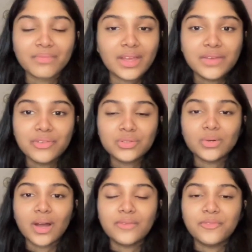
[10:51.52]
Even
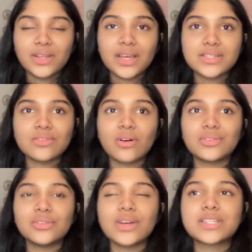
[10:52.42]
though I feel like as an
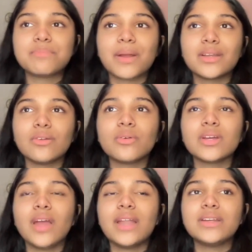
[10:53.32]
author you expected,
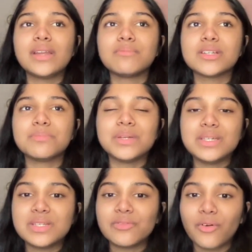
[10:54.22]
okay, editing must be
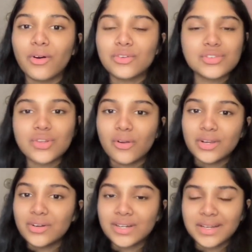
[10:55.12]
easy for her, she's
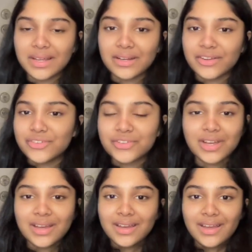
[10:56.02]
already good at English,
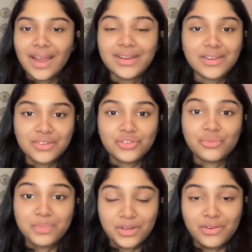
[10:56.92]
editing
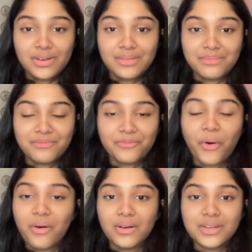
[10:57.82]
should be good
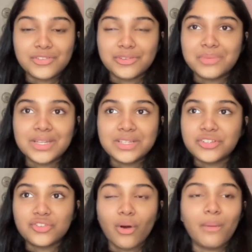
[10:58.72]
for her, it should be an
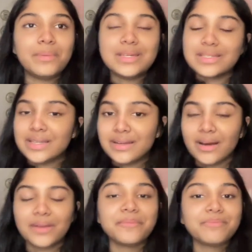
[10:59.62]
easy job, easily
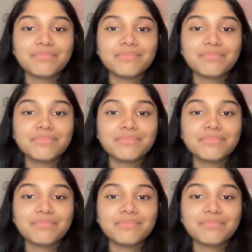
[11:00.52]
done.